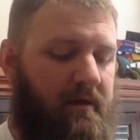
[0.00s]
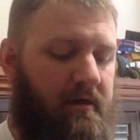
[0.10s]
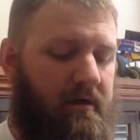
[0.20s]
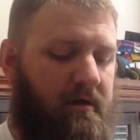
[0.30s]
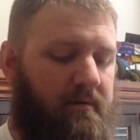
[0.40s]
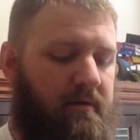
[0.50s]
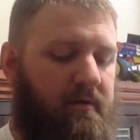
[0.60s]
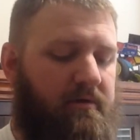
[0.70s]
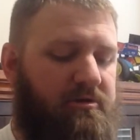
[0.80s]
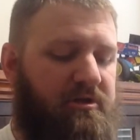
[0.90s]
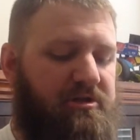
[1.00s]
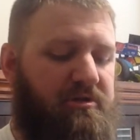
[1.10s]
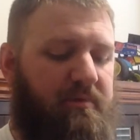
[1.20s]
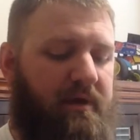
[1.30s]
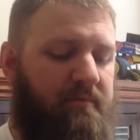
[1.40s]
or a
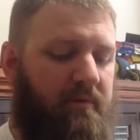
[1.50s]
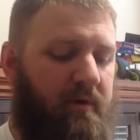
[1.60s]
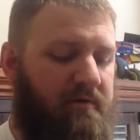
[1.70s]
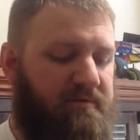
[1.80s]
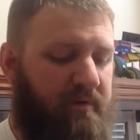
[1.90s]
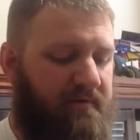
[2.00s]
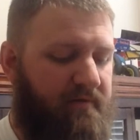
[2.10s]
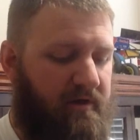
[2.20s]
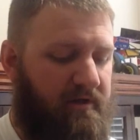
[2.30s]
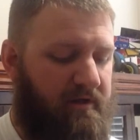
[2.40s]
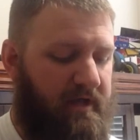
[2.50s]
traditional pipe, the way I was puffing on it.